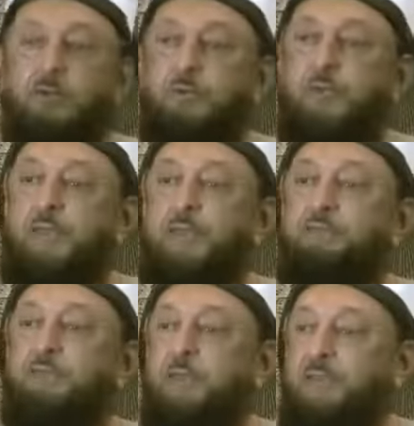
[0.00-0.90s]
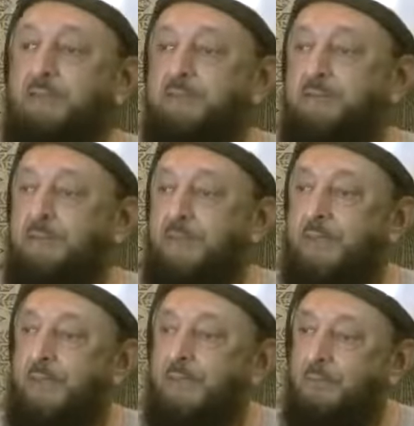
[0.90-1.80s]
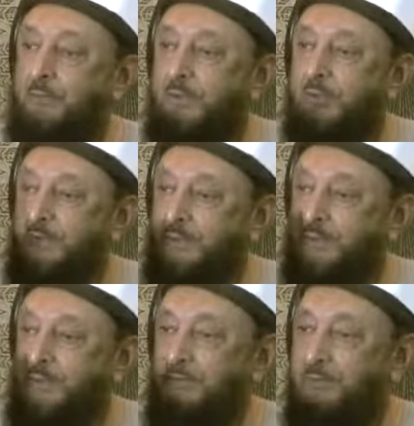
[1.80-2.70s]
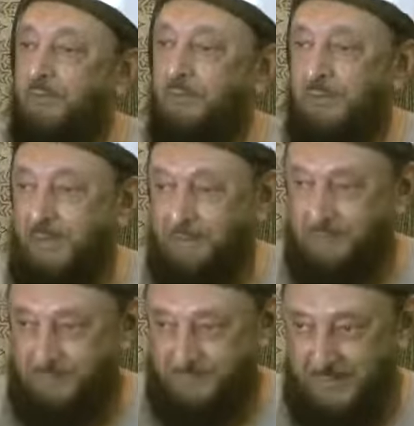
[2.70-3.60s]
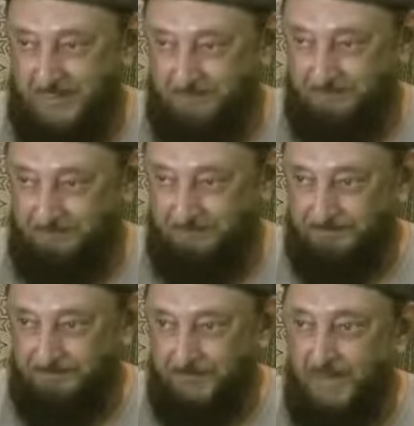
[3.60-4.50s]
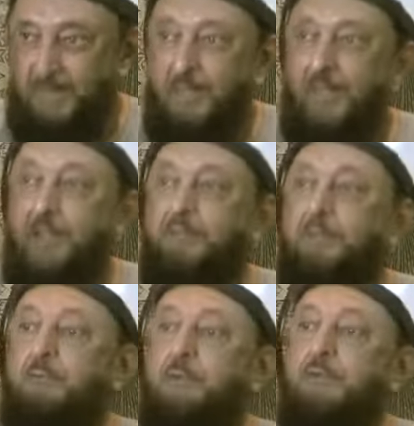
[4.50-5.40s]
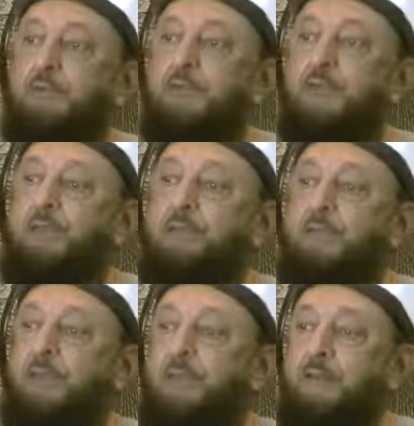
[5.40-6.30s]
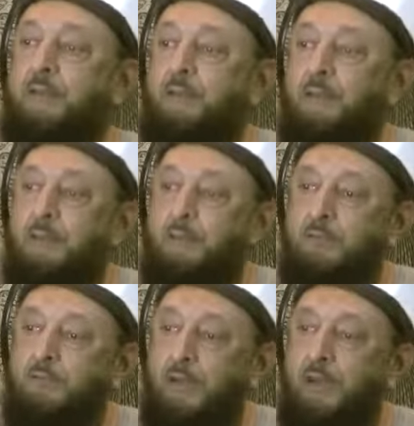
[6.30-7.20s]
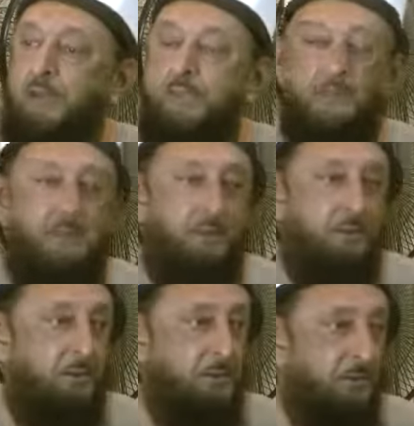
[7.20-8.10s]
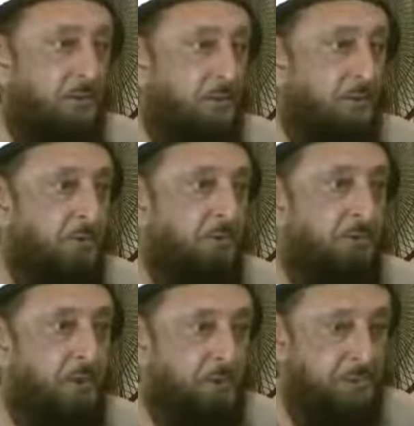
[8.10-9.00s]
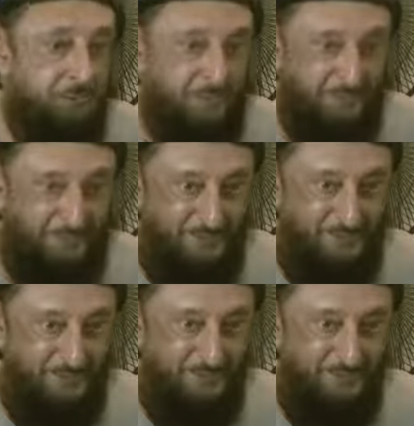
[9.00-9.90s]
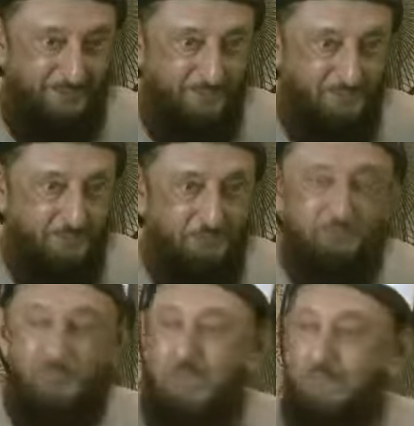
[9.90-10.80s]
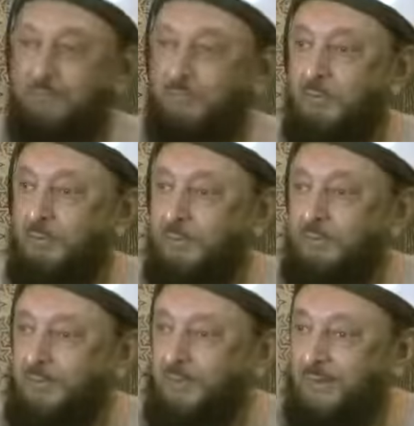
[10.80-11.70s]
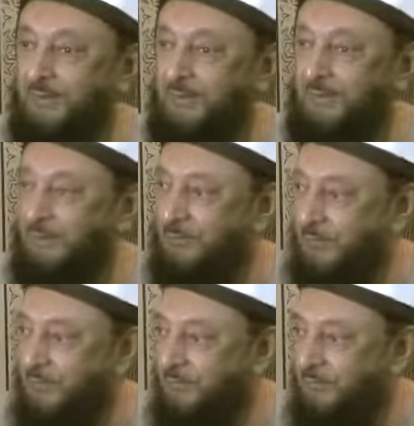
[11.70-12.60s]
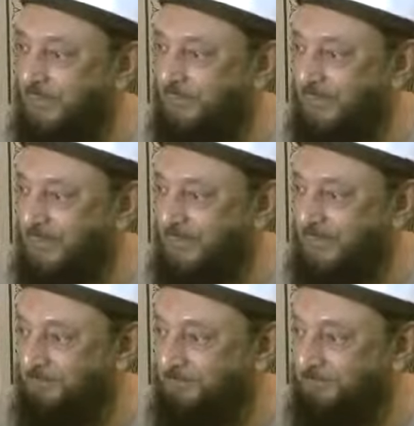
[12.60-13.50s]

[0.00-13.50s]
Go to any village located in the remote countryside. And then when you get there, try very gently to transform it into a Muslim village.